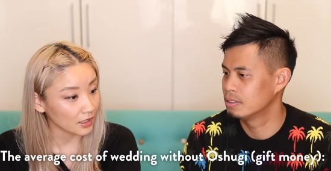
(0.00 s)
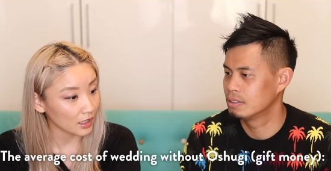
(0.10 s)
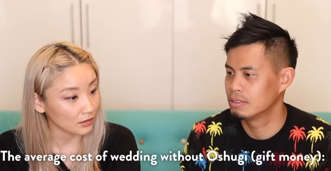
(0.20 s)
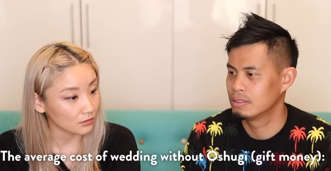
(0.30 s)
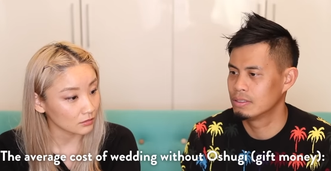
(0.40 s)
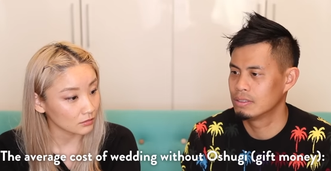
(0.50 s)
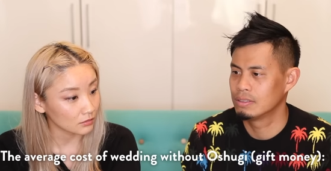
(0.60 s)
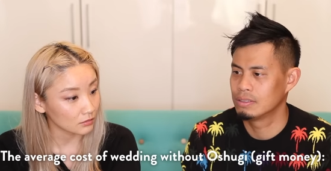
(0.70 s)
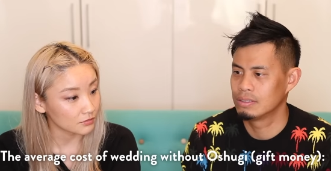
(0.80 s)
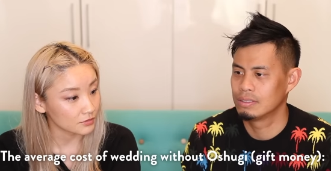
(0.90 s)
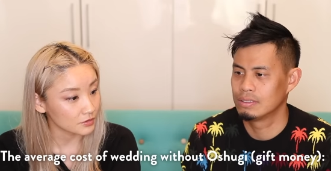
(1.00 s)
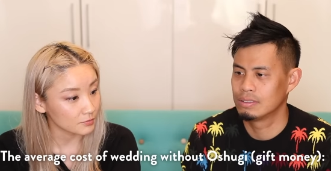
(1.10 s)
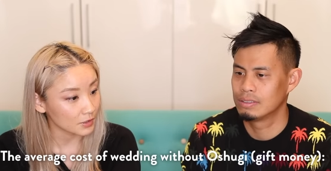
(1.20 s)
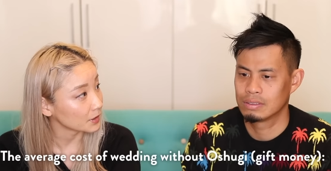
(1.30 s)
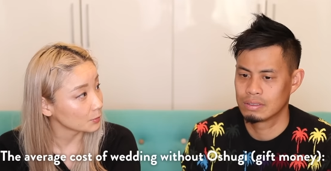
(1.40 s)
Speaker 1: 150
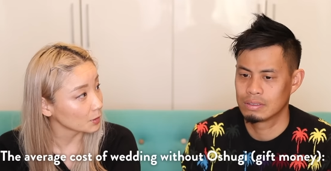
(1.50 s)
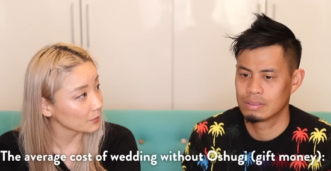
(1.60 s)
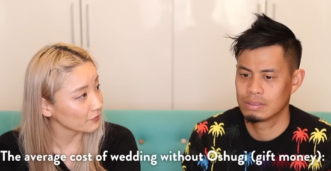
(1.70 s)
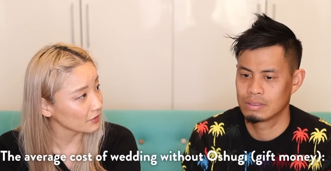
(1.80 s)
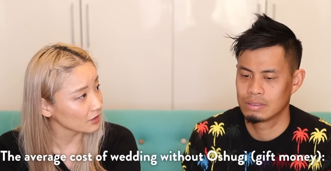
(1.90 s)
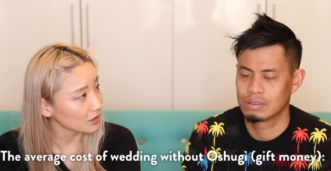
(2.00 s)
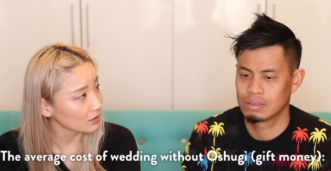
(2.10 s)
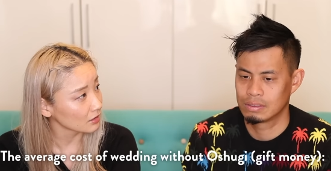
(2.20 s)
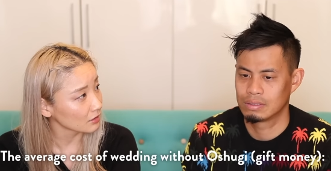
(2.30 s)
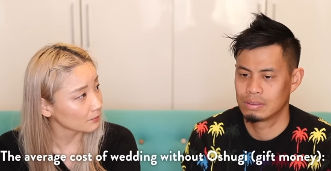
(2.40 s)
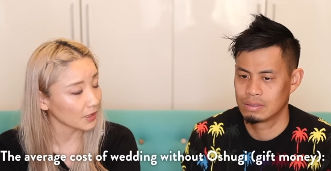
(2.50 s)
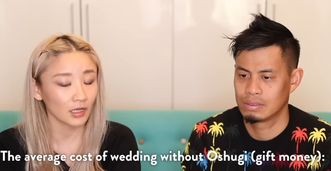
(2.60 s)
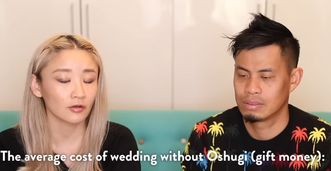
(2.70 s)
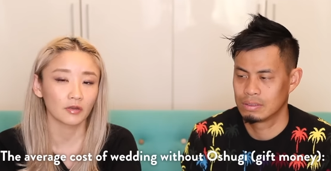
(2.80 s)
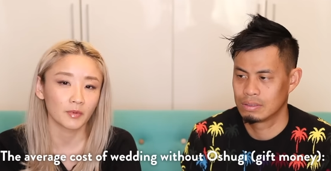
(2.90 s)
minimum, I feel like. But I
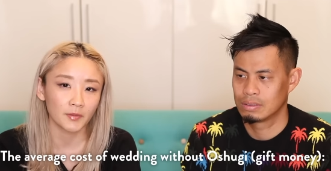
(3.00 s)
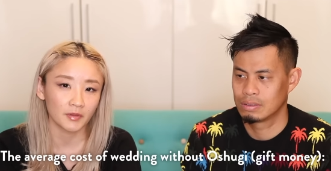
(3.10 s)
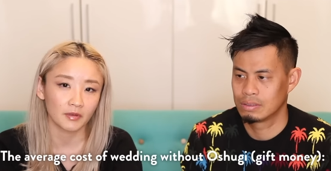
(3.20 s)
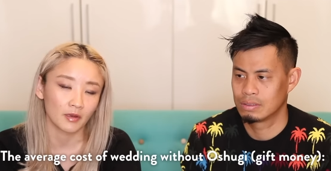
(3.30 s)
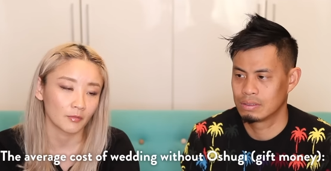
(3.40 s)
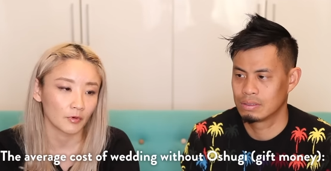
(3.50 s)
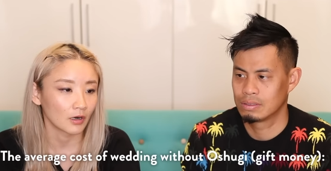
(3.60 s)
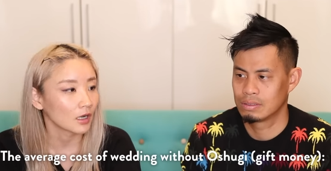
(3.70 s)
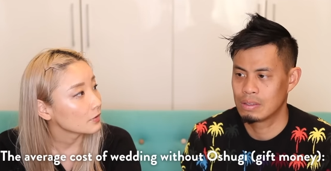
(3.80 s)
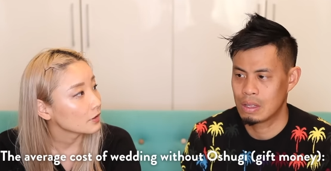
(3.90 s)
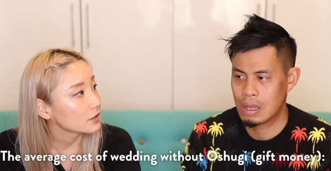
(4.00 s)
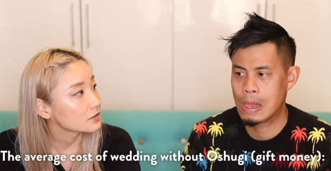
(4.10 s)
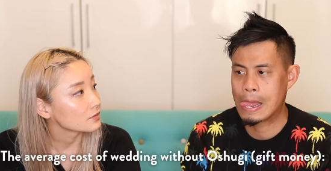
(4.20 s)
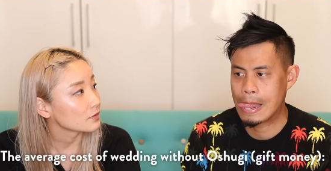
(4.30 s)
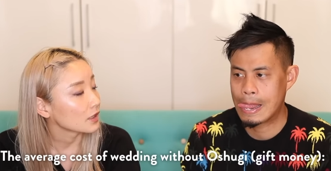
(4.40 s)
don't know, maybe I'm wrong. That's
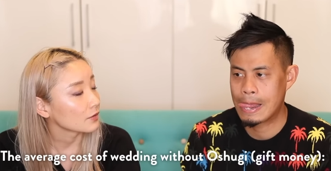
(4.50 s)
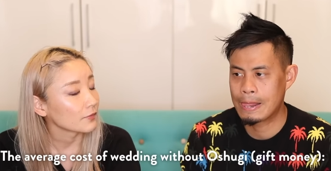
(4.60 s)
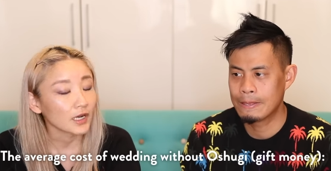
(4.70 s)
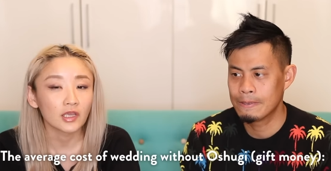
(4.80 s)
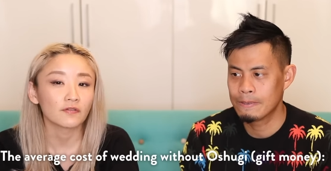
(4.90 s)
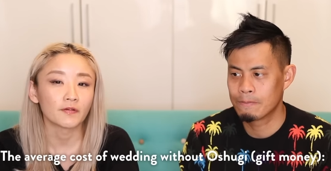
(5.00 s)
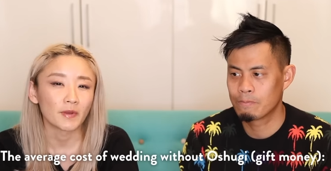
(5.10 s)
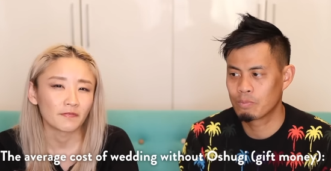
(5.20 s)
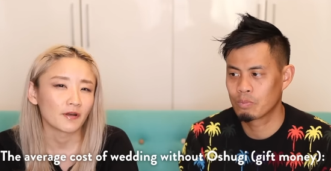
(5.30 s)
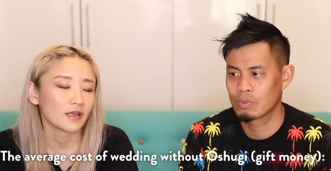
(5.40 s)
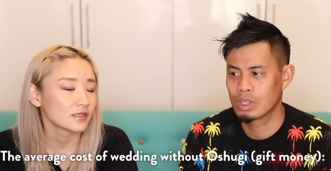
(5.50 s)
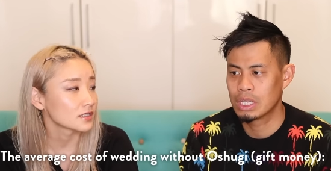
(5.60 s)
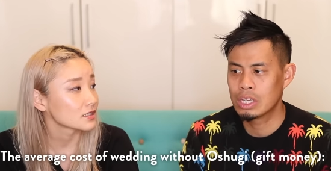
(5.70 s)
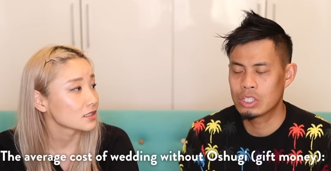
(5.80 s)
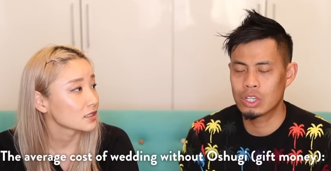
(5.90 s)
uh, like what I hear from my
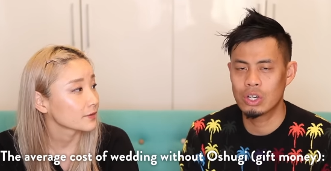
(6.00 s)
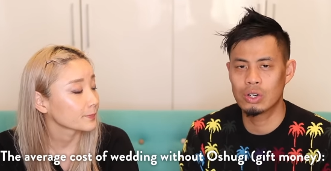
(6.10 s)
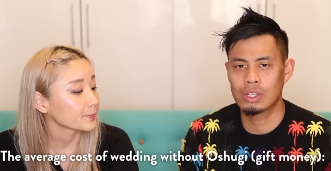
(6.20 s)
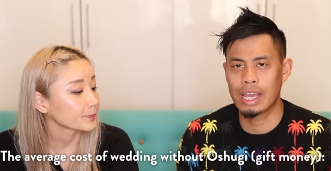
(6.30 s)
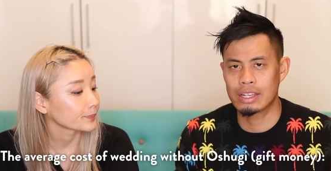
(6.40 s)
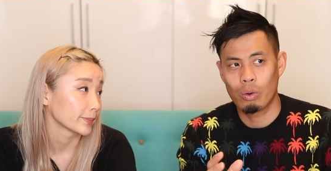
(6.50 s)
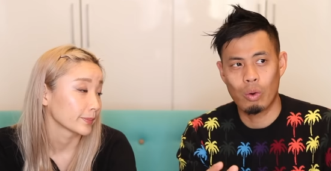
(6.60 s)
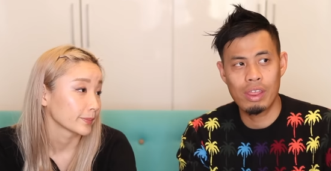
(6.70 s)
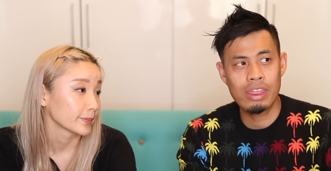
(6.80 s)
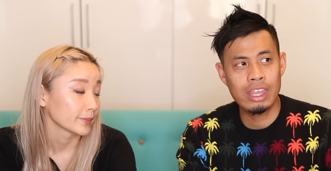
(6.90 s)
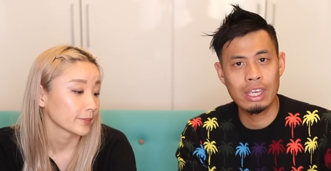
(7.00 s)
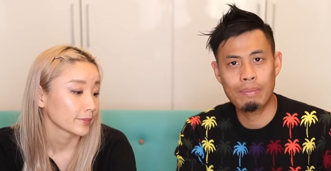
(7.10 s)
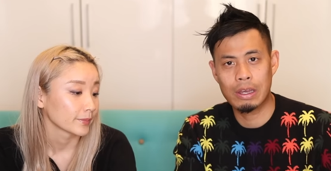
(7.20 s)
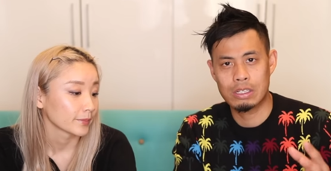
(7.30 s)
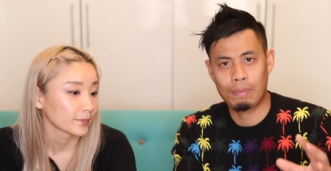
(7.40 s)
friends.
Speaker 2: So yes, one thing
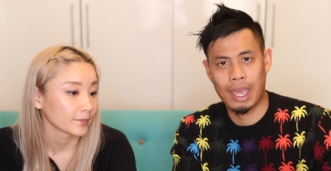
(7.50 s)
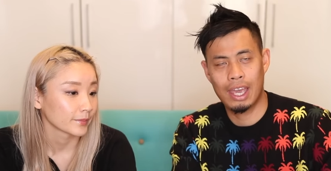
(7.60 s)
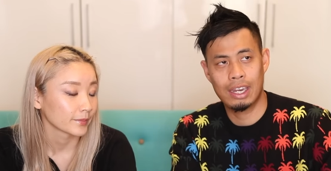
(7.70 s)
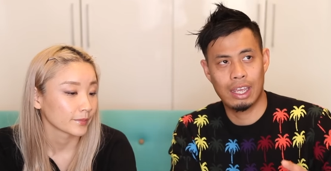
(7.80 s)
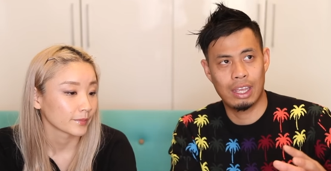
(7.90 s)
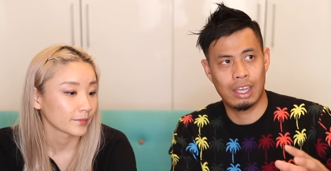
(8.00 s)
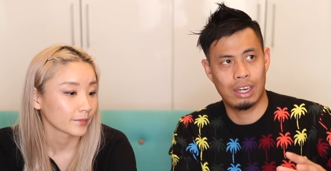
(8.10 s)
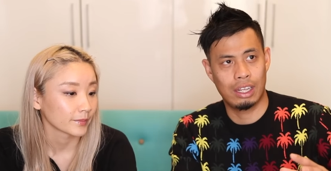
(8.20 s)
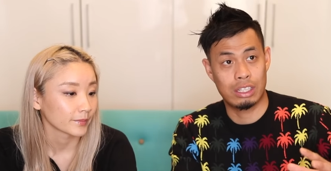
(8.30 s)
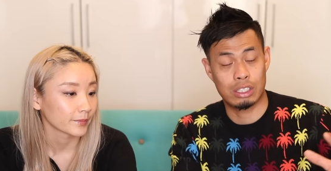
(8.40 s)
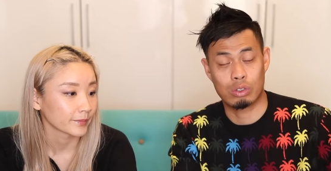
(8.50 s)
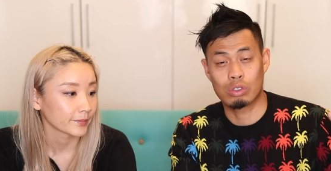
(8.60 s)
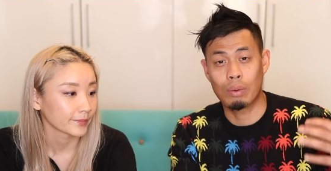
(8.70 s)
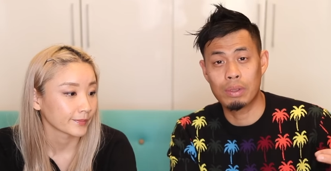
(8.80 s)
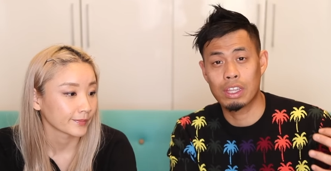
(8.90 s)
about Japan, and it's
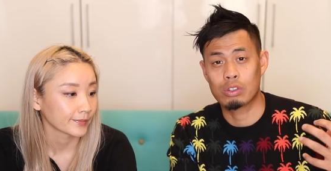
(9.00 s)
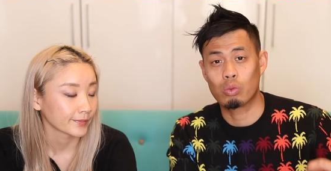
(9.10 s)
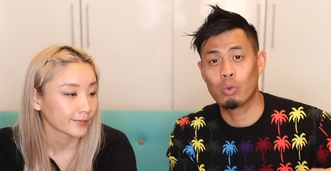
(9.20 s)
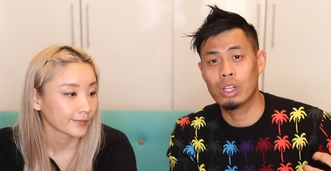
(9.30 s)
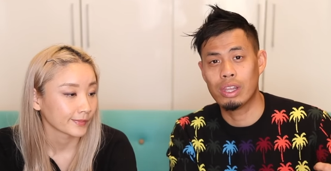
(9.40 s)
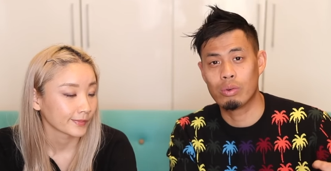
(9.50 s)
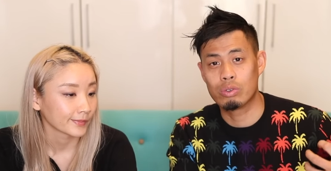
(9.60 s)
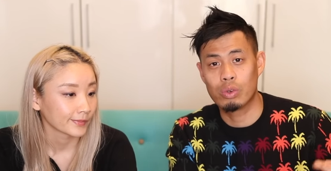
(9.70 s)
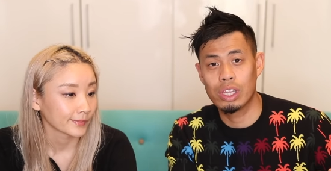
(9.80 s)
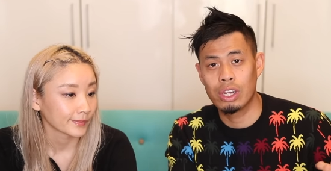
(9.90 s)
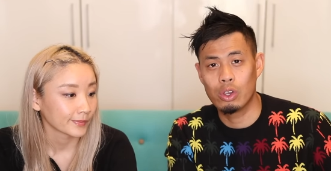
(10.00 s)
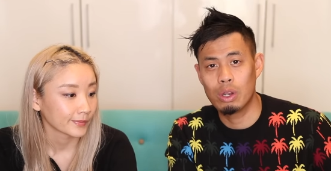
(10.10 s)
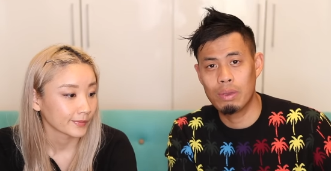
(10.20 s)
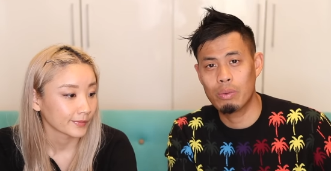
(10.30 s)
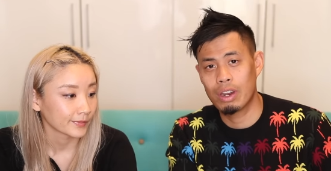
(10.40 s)
something that's real that was really new to
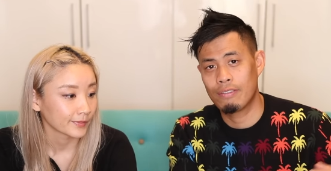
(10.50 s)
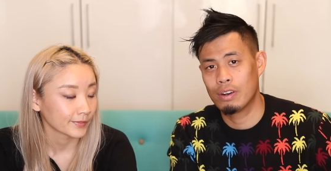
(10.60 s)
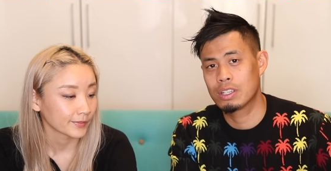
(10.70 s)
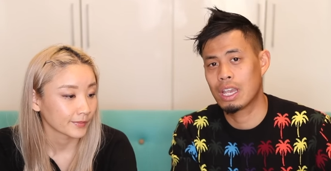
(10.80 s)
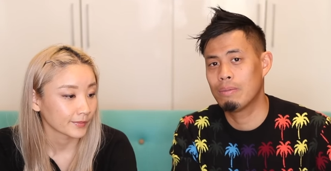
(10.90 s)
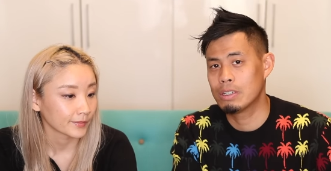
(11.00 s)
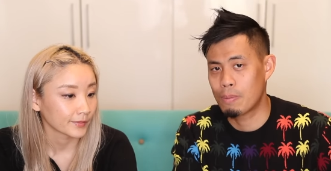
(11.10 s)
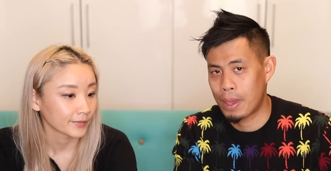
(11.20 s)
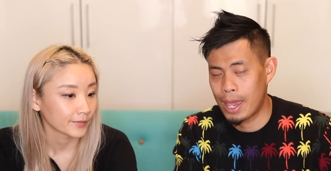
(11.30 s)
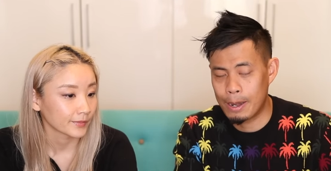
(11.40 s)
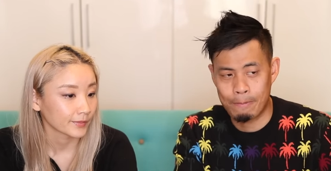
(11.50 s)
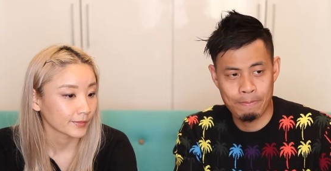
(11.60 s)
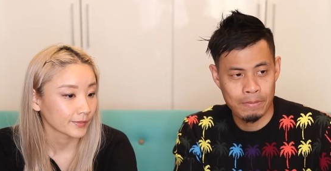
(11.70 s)
me when I first came to Japan,